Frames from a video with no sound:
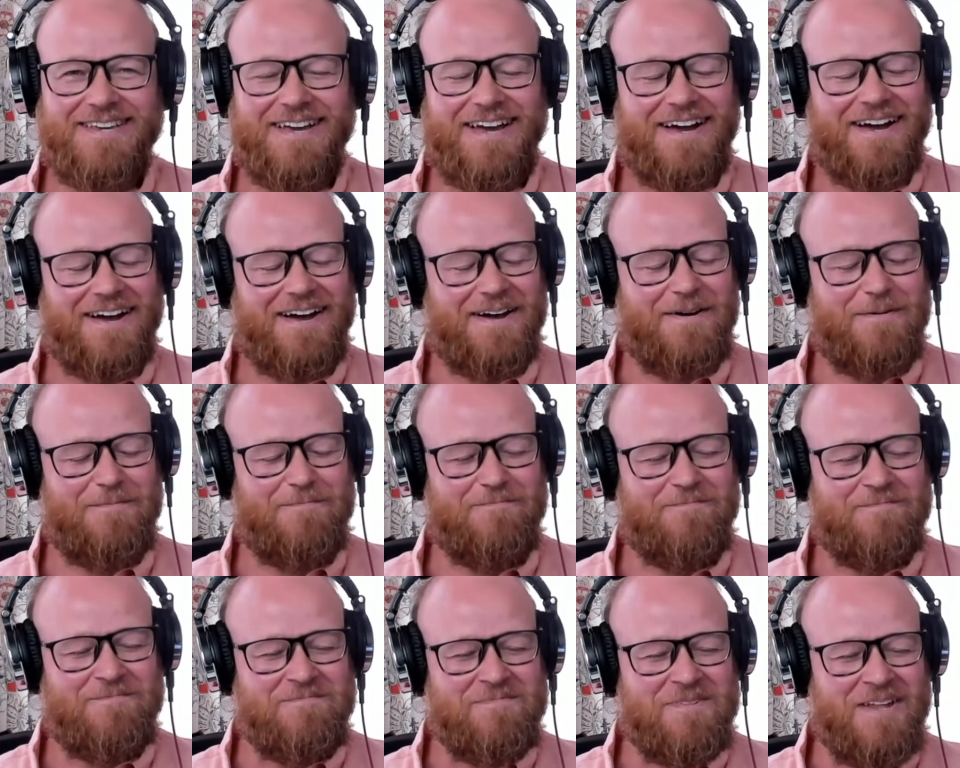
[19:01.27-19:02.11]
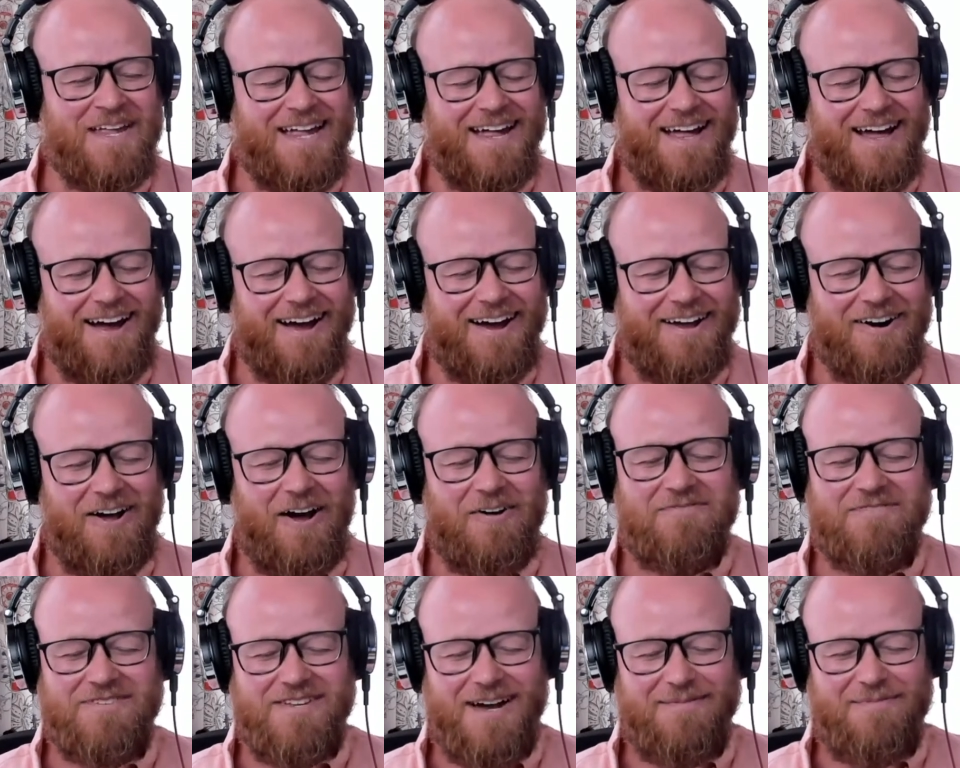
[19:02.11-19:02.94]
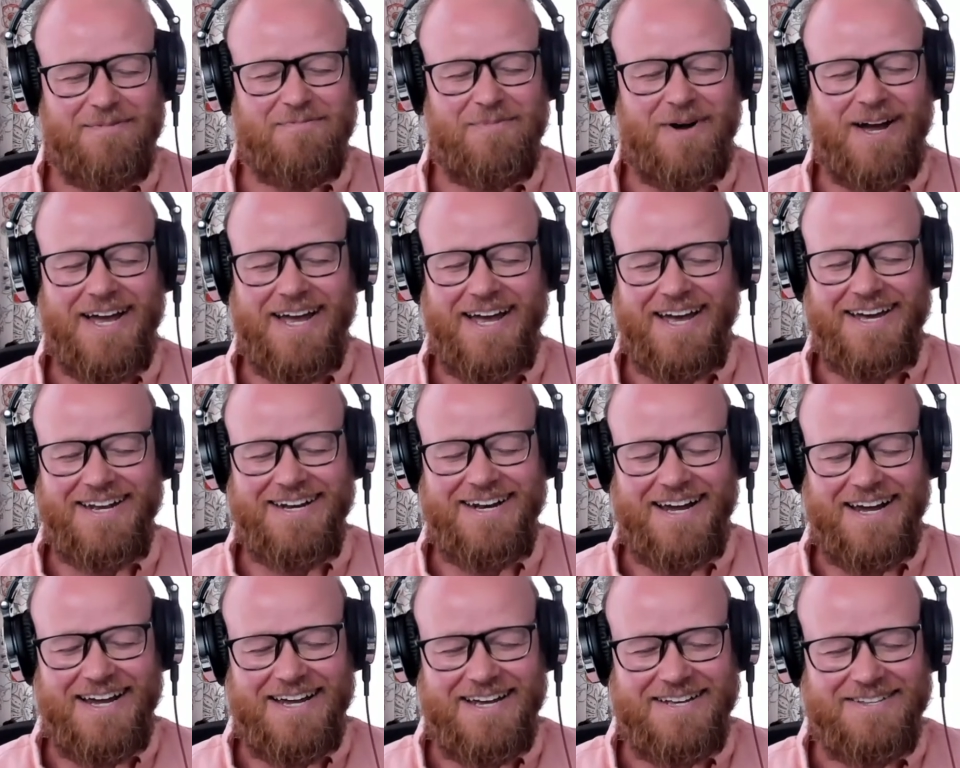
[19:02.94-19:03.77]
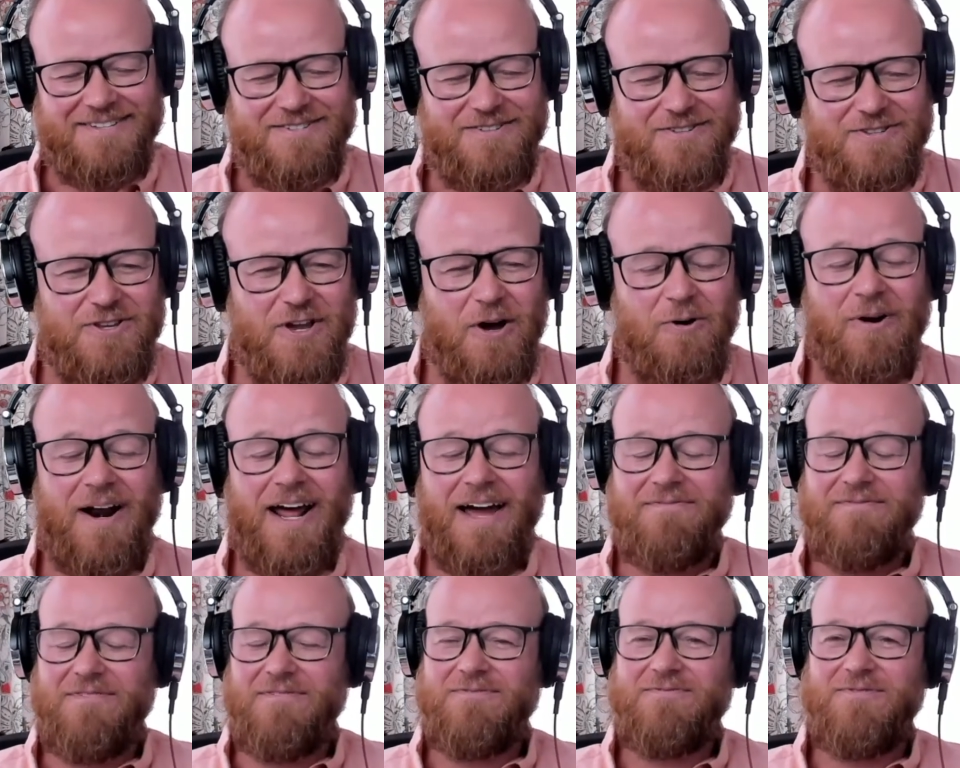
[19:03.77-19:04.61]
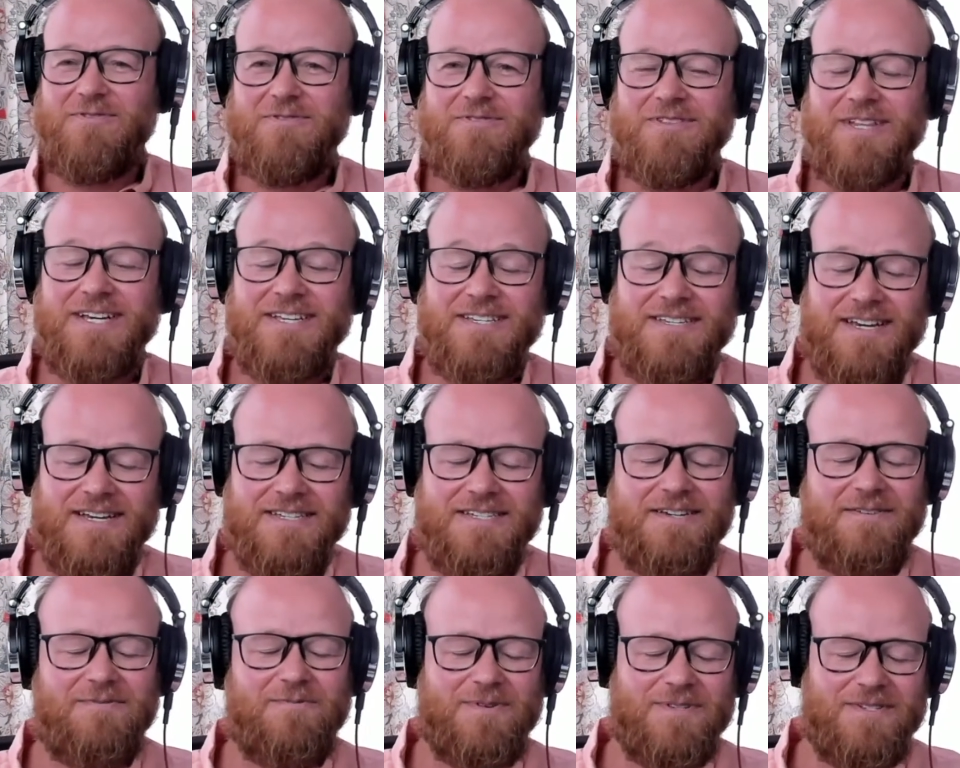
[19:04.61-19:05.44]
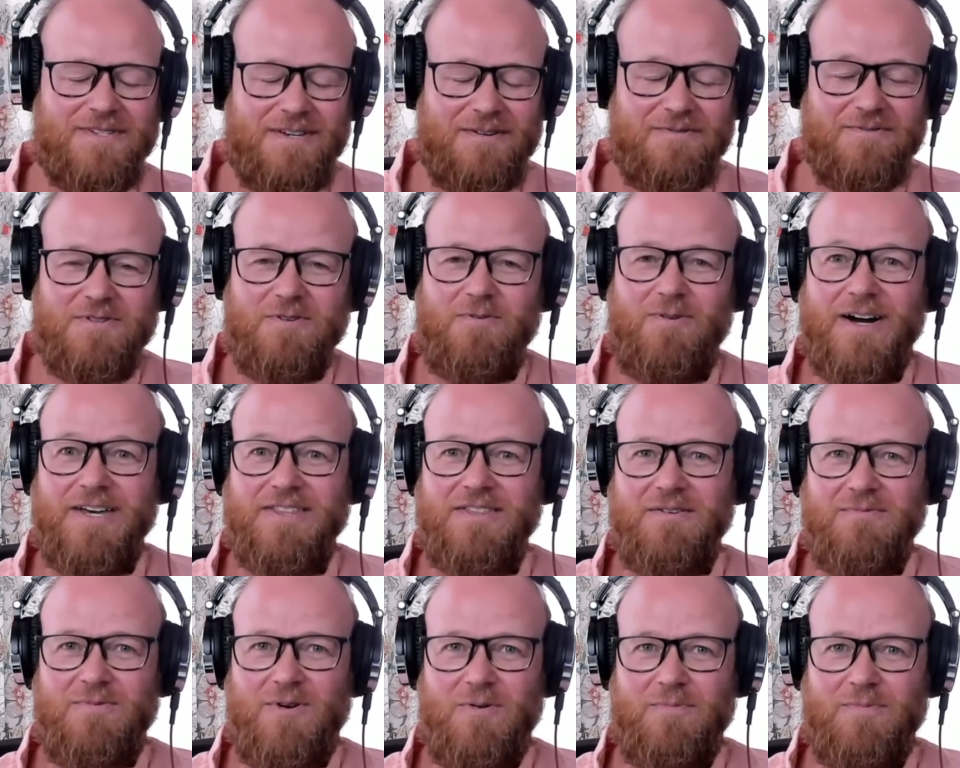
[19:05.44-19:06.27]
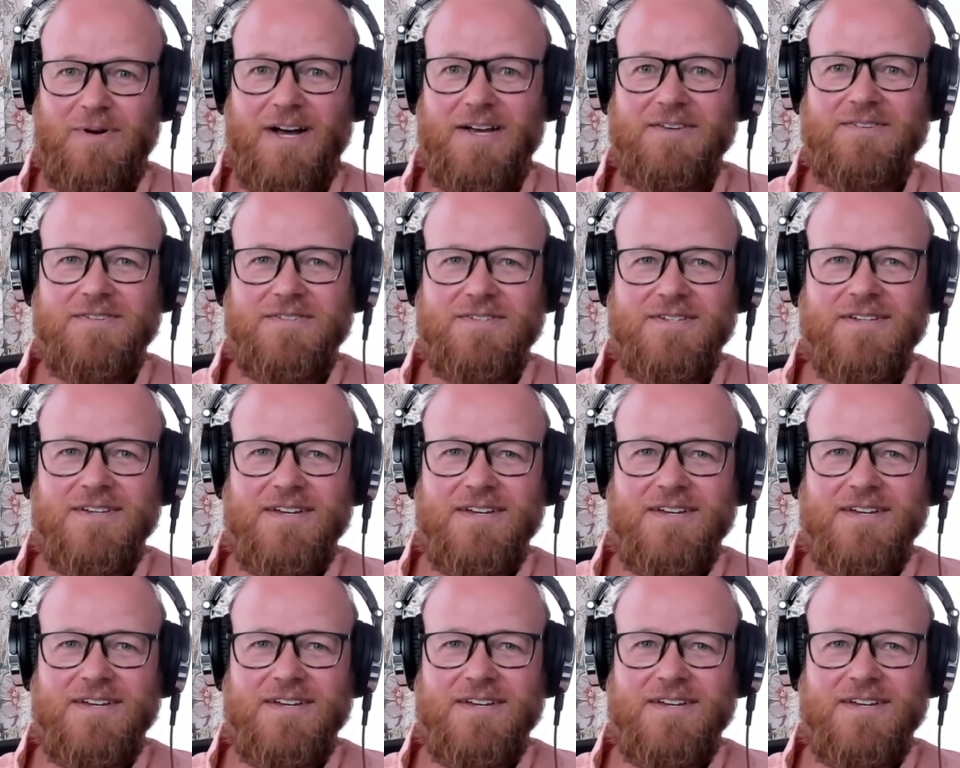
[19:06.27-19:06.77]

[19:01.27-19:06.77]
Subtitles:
And off the top of my head, I don't have the full list because it was okay. Quite the robust.